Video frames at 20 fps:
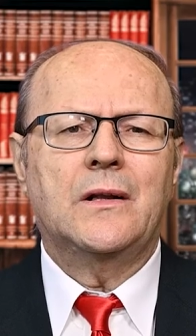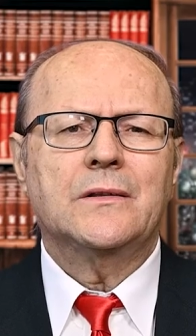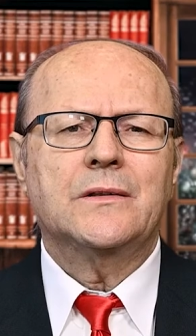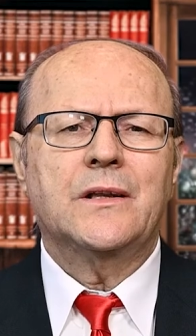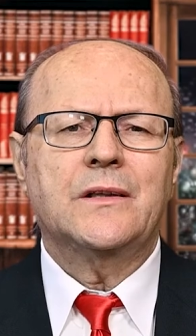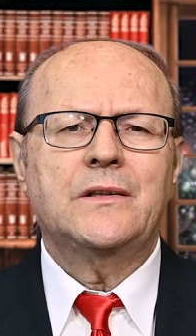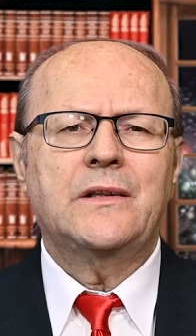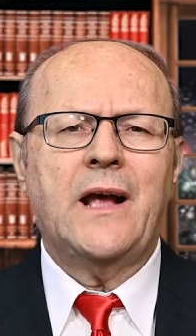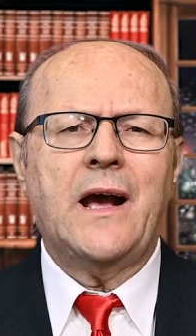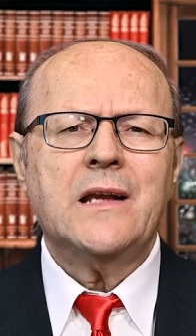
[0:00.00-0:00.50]

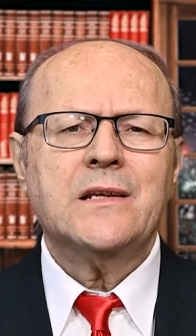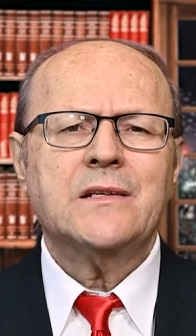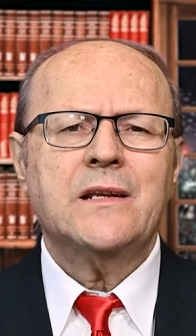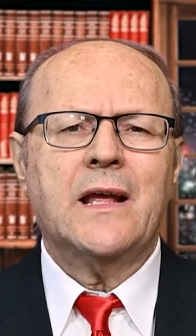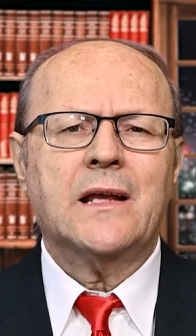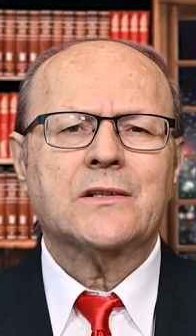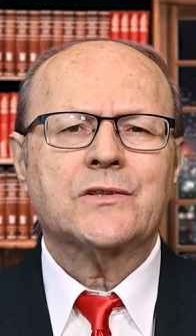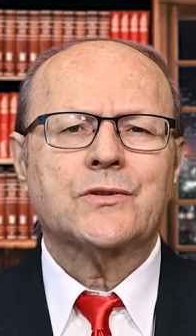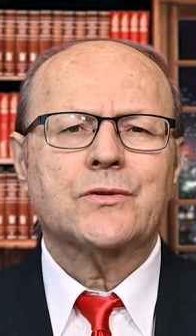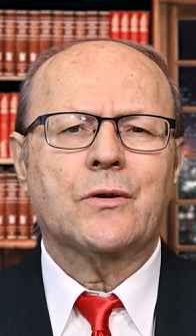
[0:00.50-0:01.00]
The
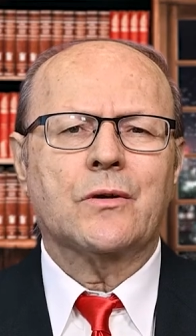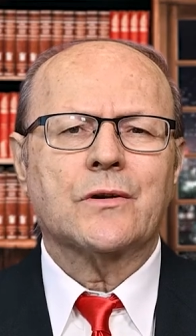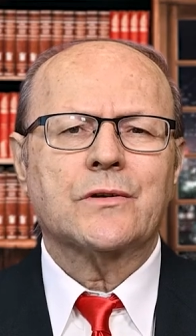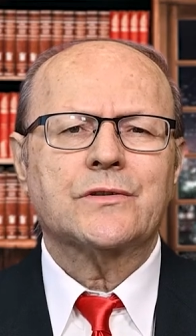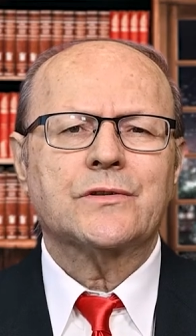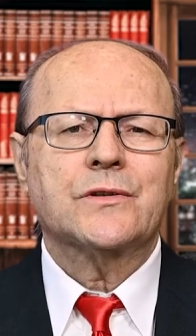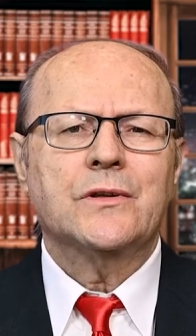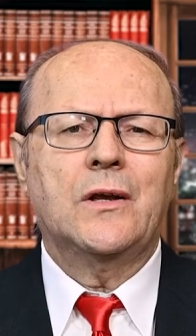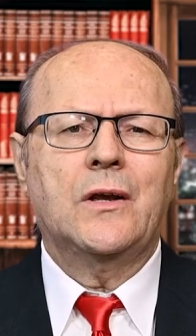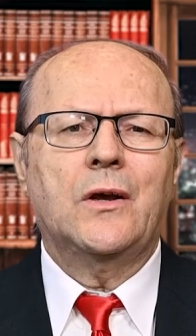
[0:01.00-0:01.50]
Dashnak
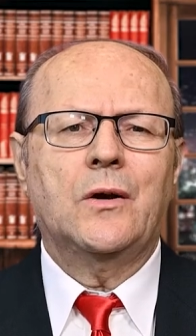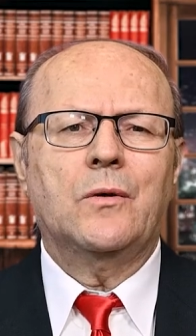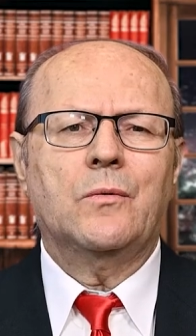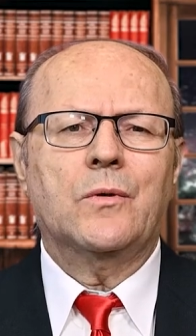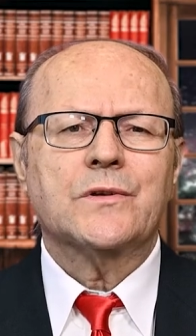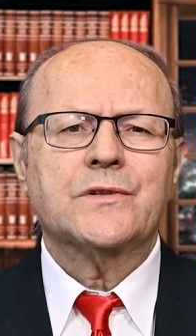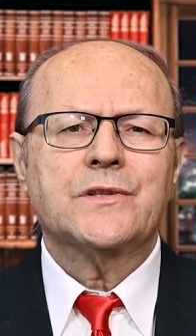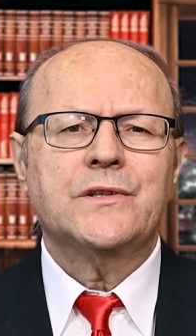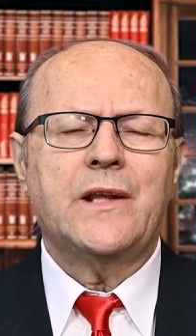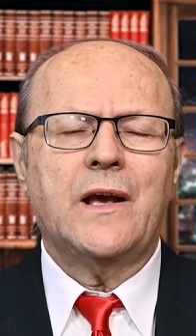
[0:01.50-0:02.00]
source
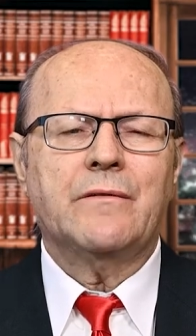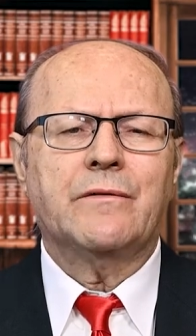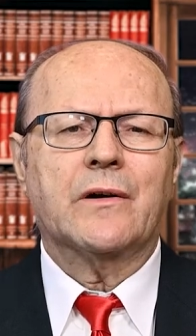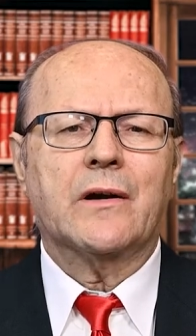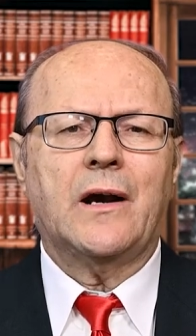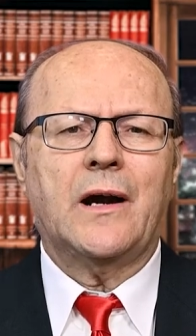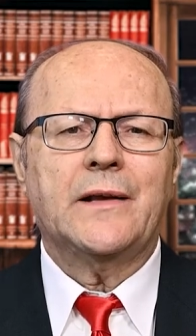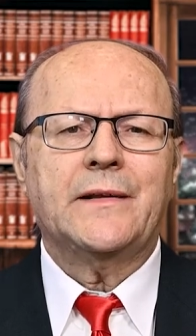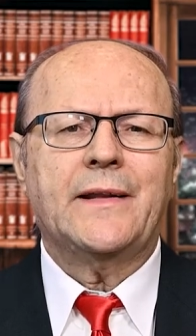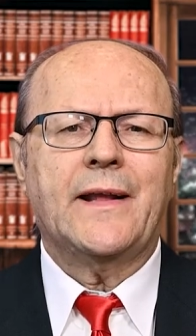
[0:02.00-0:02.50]
was
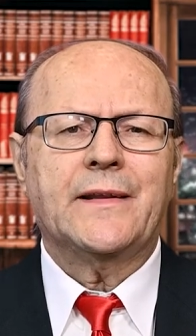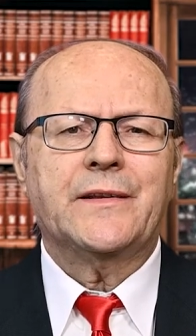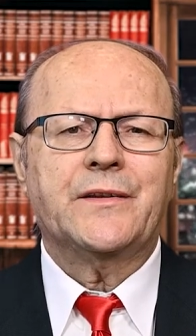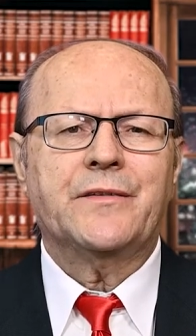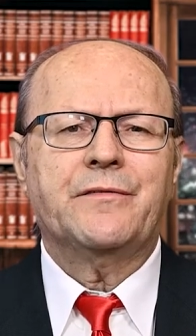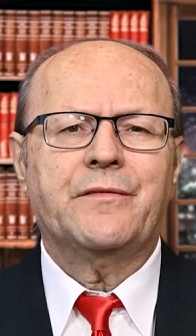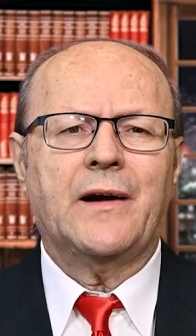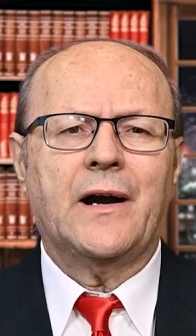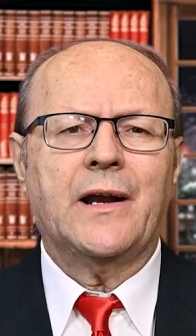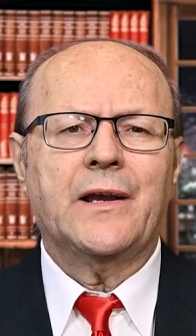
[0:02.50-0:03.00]
never
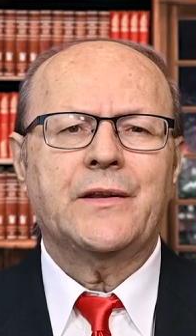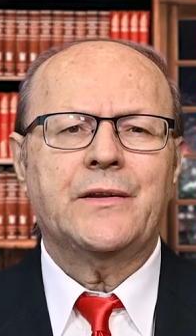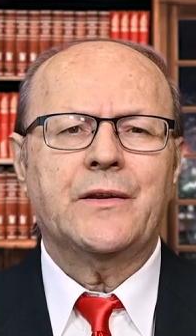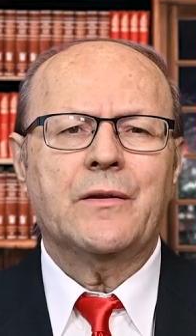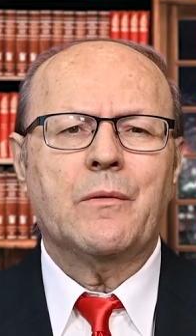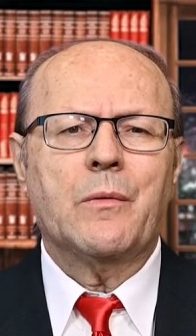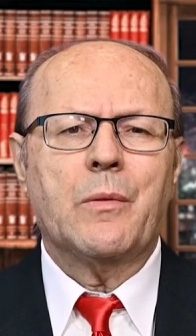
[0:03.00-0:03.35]
identified.